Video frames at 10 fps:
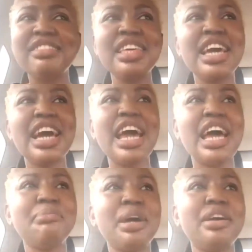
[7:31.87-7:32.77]
think I
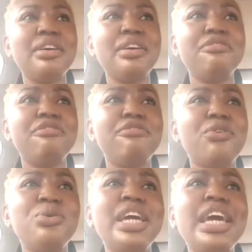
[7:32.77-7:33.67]
had my
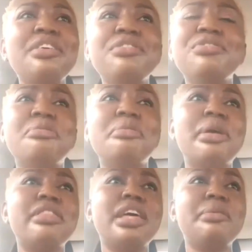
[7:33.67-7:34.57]
phone. I can't even
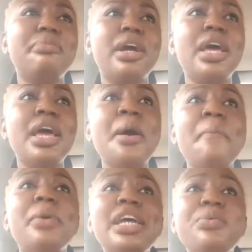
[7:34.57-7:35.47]
remember that part.
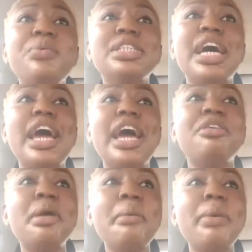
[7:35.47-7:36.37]
But anyways, I
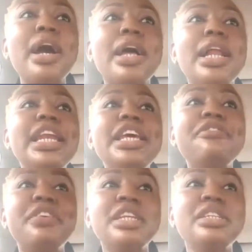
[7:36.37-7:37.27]
remember
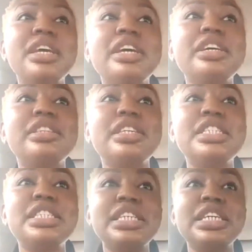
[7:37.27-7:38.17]
leaving the
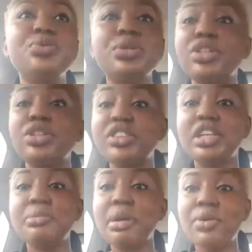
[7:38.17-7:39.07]
scene with
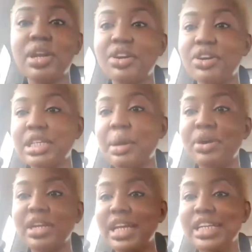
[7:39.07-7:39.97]
nothing in my wallet because
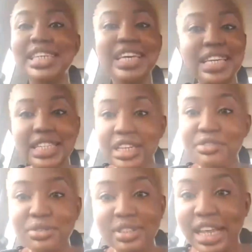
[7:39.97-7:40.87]
apparently they are taking
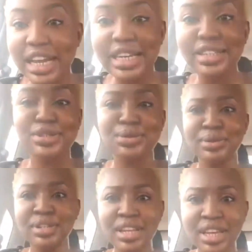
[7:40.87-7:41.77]
even that little,